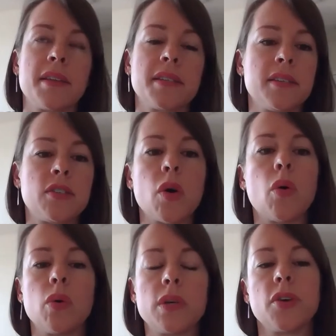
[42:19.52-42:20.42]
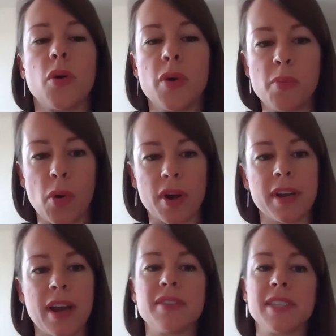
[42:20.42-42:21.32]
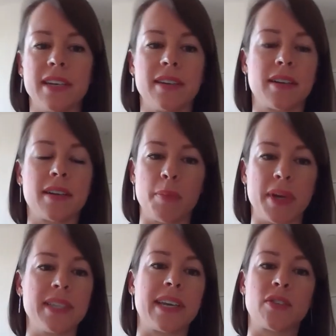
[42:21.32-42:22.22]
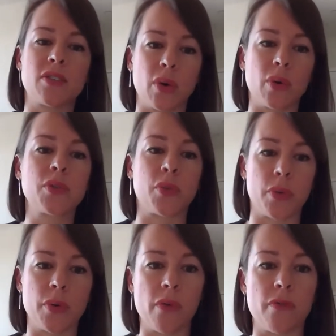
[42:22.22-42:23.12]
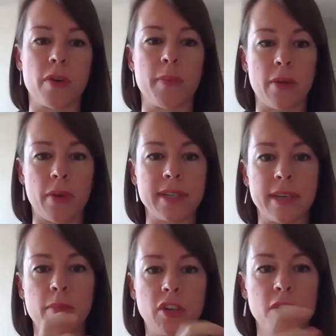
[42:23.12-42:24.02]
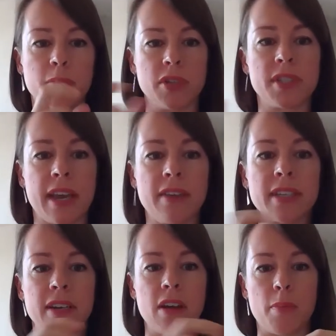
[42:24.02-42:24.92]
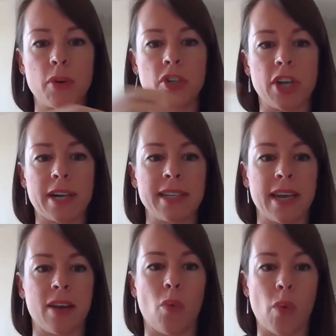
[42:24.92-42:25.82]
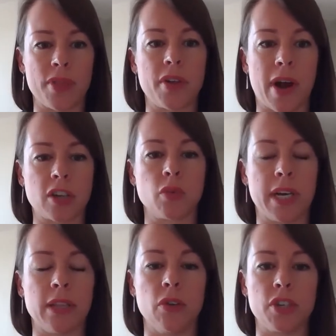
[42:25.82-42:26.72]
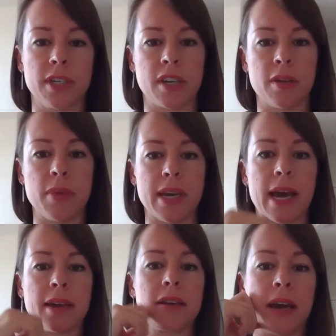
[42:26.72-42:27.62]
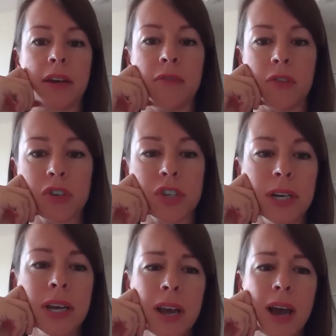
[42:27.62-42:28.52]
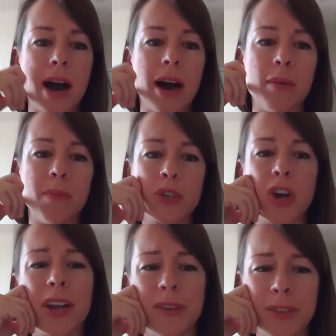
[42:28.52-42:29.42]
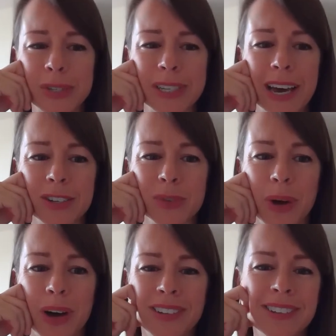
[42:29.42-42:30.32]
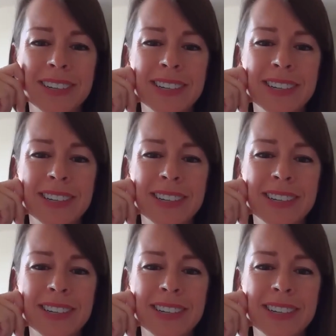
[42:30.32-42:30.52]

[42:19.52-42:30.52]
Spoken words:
this is so important. I've seen companies get so screwed over by raising multiple safes and not projecting what their actual dilution is going to be at conversion. Sean, have you seen that as well?